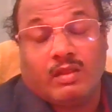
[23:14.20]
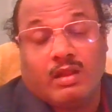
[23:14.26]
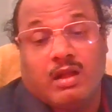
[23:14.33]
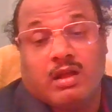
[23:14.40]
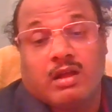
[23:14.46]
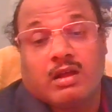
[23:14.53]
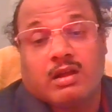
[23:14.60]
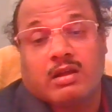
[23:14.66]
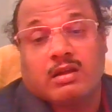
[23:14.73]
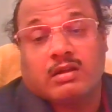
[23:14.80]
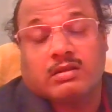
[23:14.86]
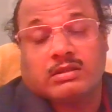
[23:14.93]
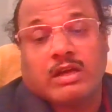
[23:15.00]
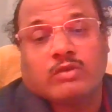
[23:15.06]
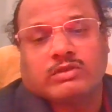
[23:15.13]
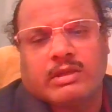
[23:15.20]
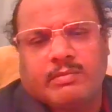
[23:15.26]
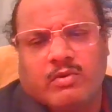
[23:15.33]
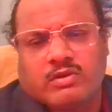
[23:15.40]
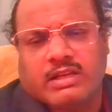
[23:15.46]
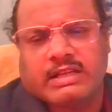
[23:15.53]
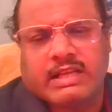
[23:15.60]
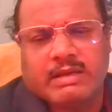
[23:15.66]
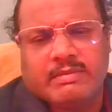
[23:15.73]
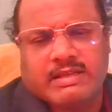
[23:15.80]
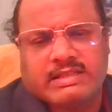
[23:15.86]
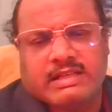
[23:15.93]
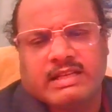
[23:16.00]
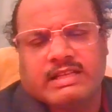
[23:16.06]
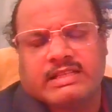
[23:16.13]
1,000 project. He
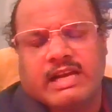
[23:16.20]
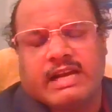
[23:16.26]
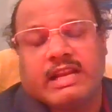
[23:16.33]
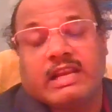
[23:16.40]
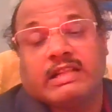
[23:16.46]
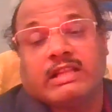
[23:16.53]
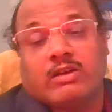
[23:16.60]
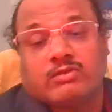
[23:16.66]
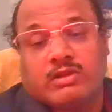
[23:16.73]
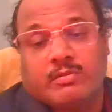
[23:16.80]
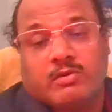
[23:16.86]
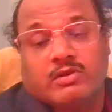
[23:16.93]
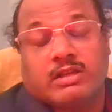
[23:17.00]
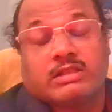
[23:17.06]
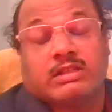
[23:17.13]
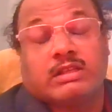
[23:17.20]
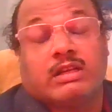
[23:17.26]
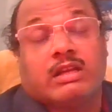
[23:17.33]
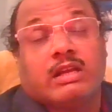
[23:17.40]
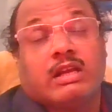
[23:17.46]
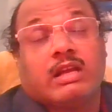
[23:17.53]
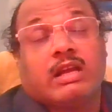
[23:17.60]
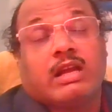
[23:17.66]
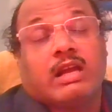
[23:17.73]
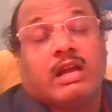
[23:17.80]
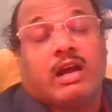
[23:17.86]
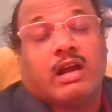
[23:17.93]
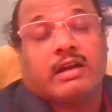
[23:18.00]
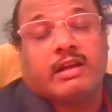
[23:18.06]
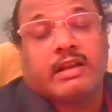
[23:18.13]
basically is handling 1,000 projects.
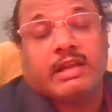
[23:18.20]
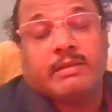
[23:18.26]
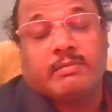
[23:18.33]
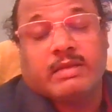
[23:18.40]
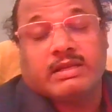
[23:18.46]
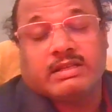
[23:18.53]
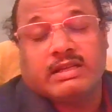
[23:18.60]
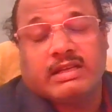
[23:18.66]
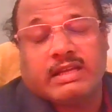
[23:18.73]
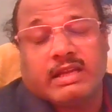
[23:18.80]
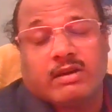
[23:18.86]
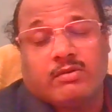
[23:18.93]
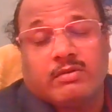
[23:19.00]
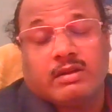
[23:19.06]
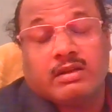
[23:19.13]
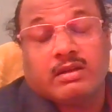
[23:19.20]
Under him basically around